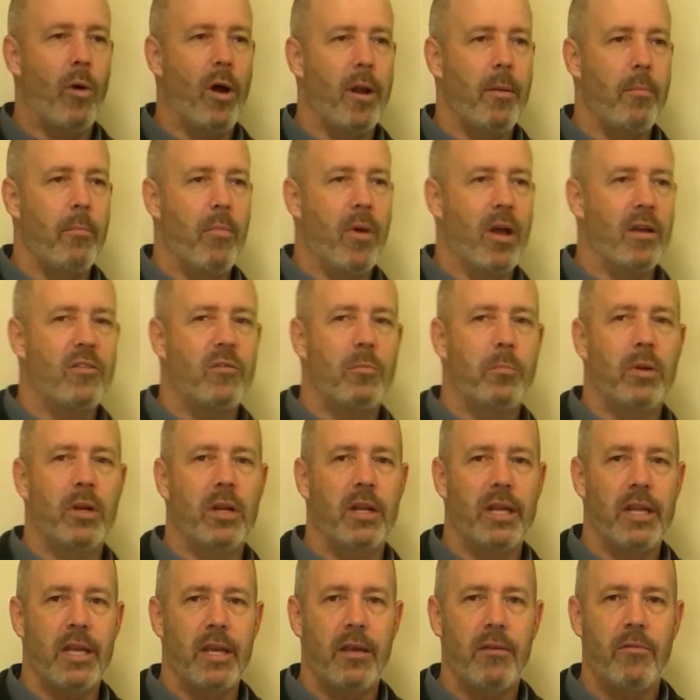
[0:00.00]
one must
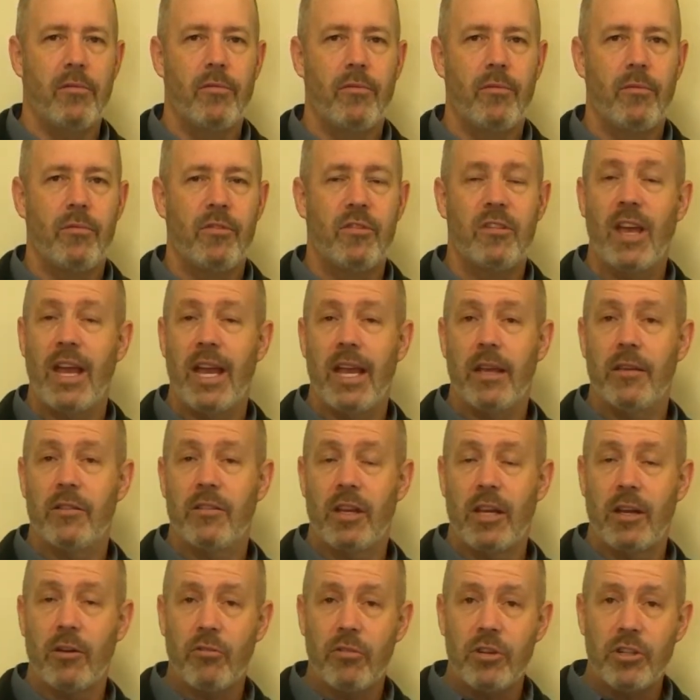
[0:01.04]
believe, say, as
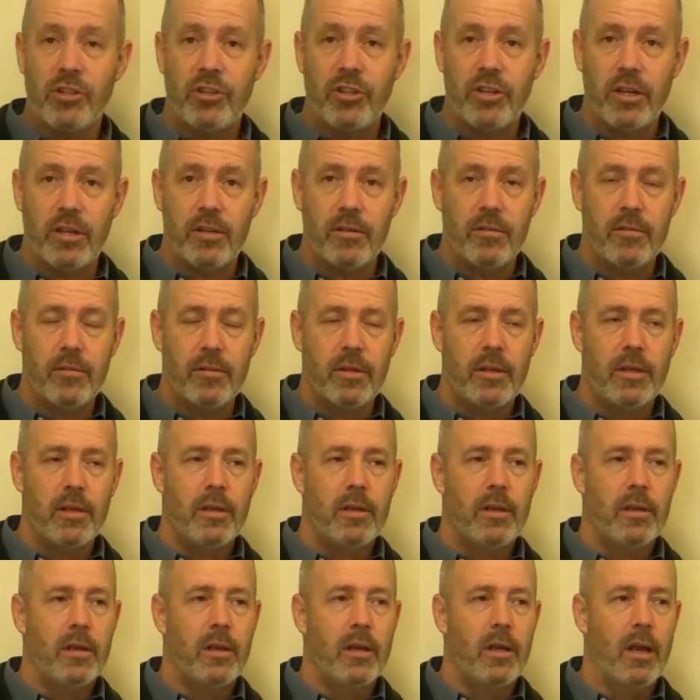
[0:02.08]
a Christian,
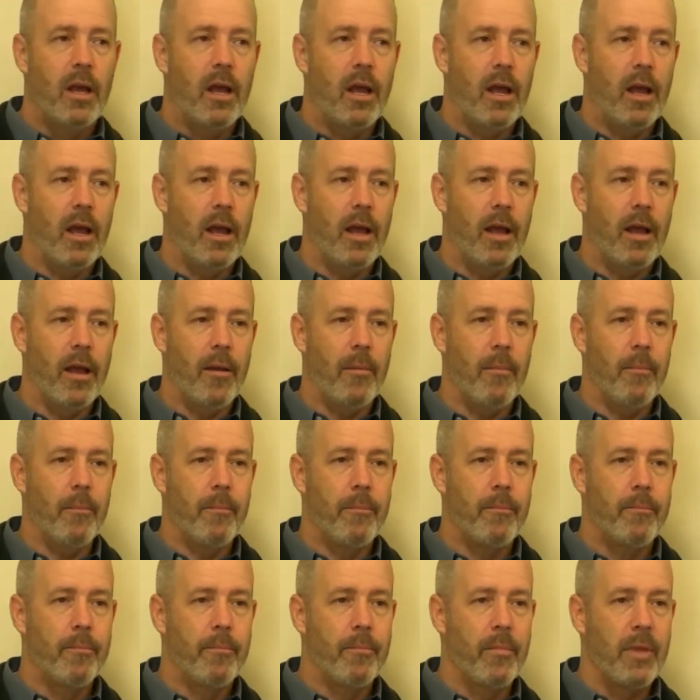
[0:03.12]
um,
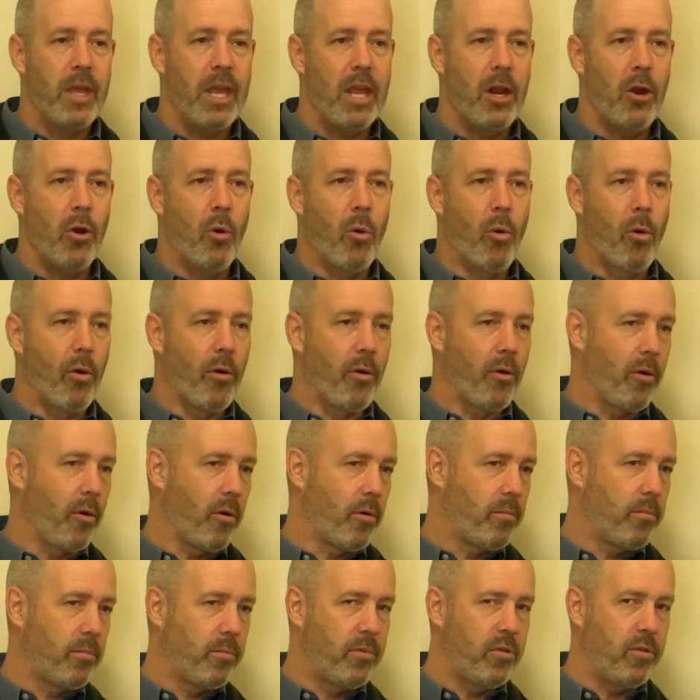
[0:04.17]
in
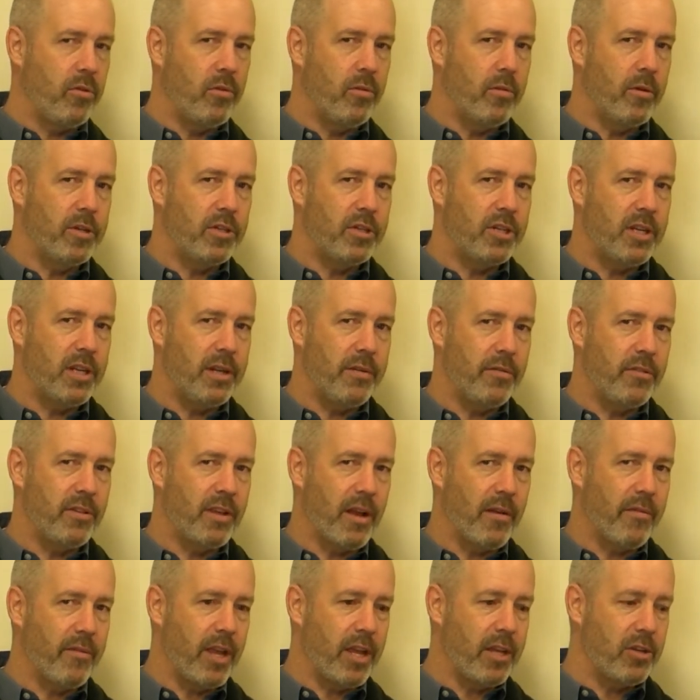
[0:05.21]
order to achieve
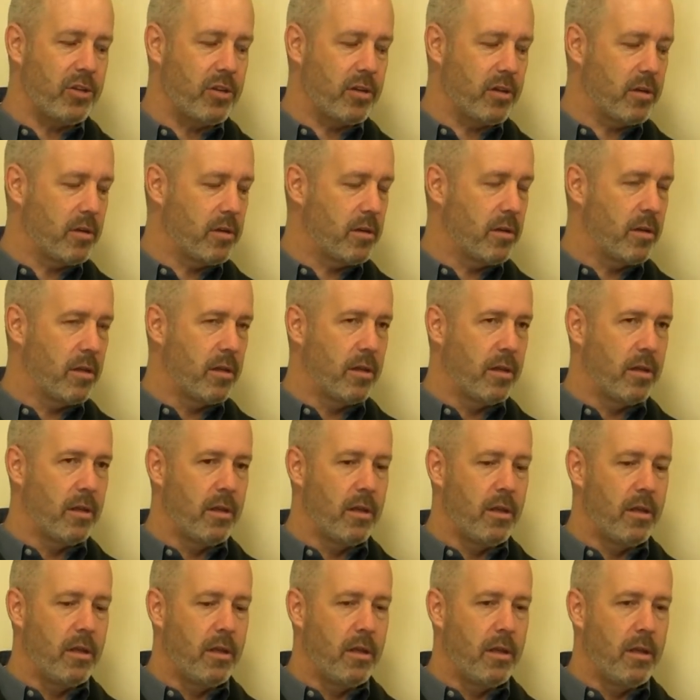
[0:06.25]
salvation?
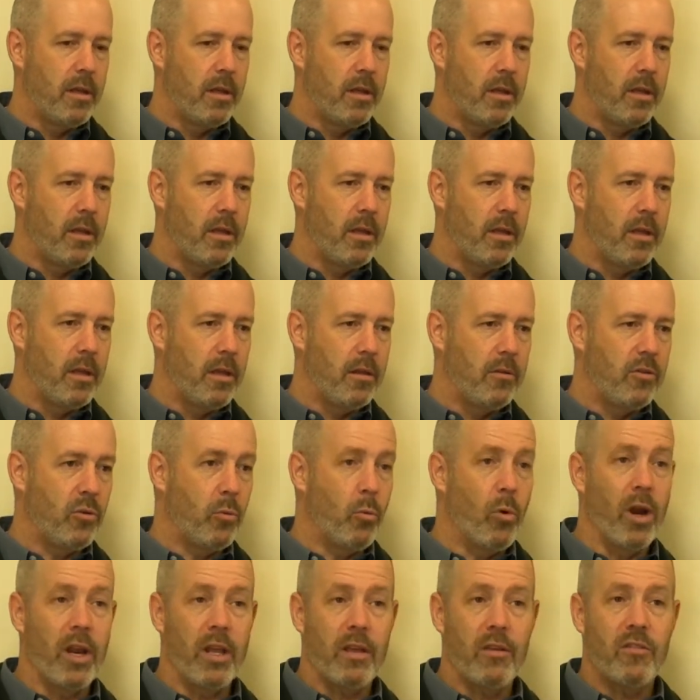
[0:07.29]
To
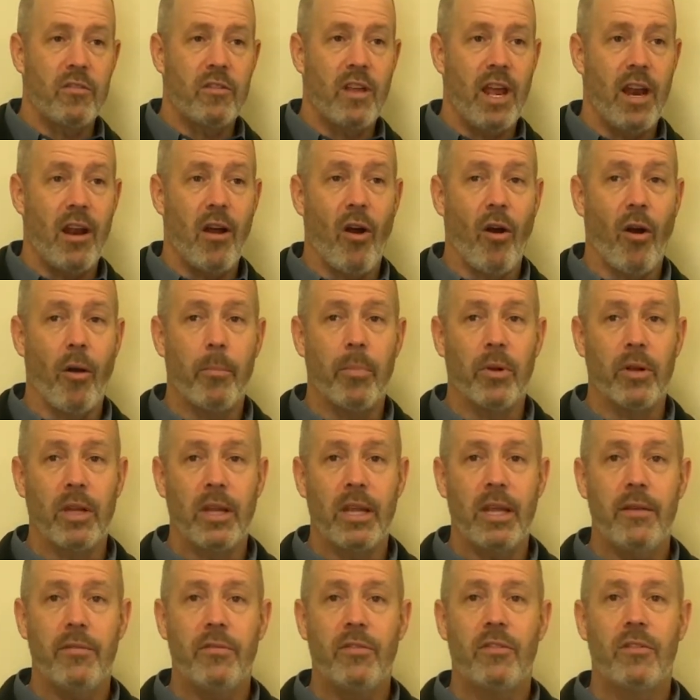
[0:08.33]
what extent are
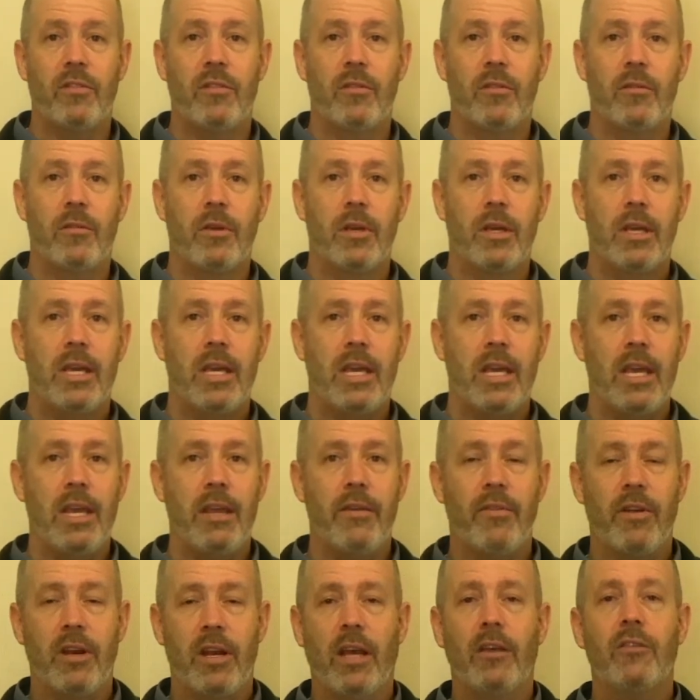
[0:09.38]
beliefs
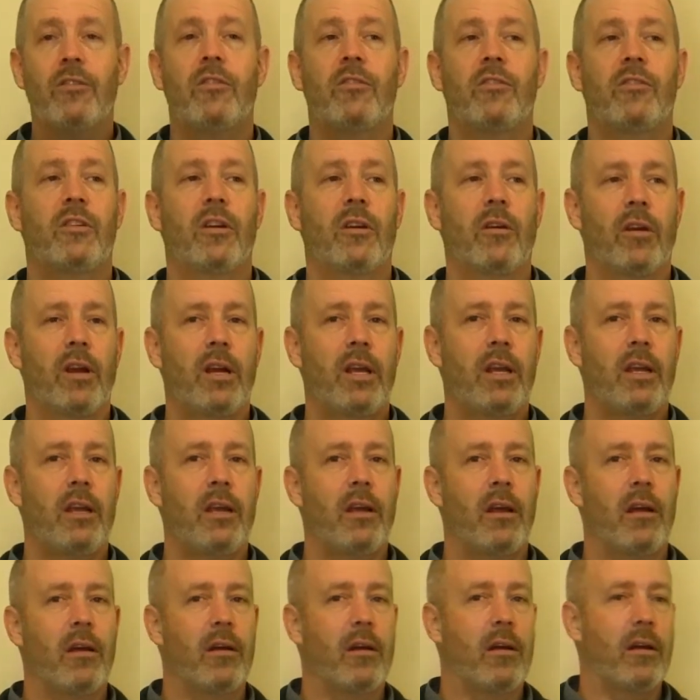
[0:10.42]
even necessary
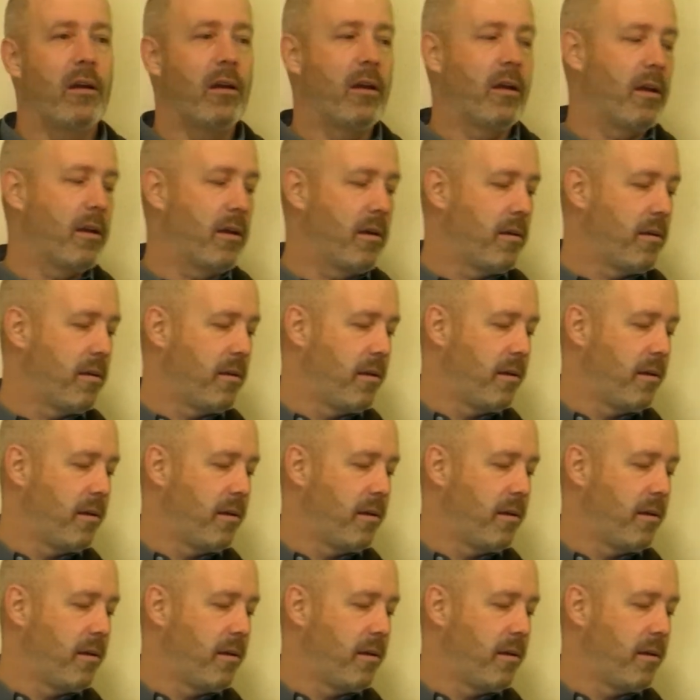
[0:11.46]
uh,